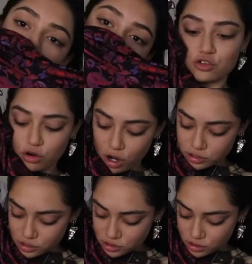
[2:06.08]

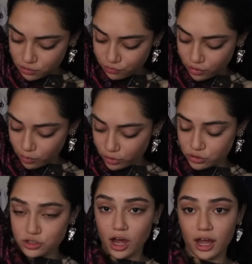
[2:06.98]
Crosses in the front when
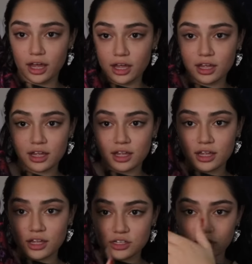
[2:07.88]
you tie it,
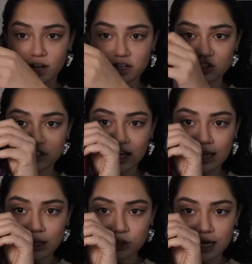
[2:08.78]
so that it's just like a
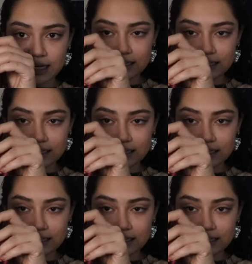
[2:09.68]
little tiny